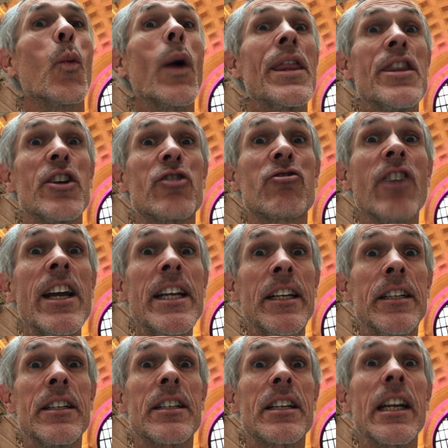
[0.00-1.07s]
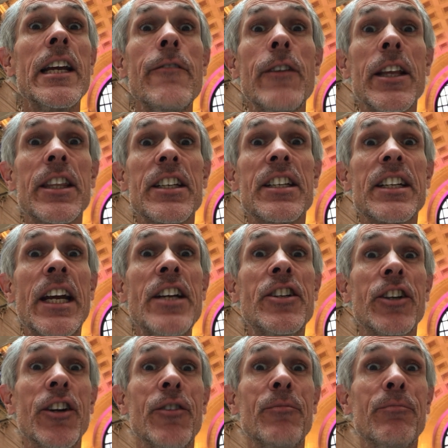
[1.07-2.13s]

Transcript: when the train is leaving the station.